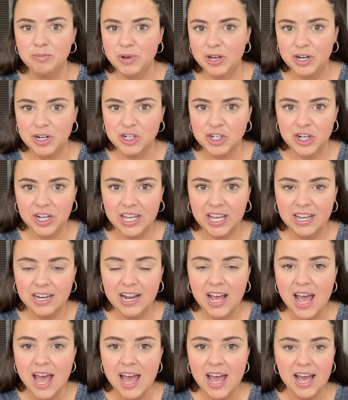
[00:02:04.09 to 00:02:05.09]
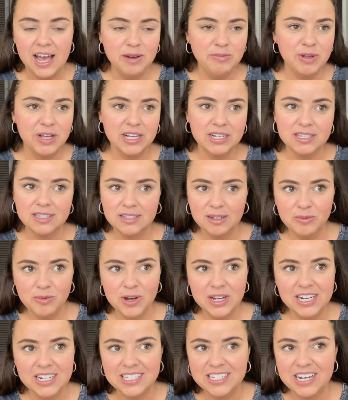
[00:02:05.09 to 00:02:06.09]
butter chicken, and because
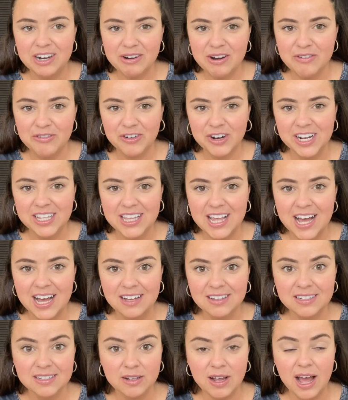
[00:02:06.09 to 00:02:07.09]
someone is dairy free in the house,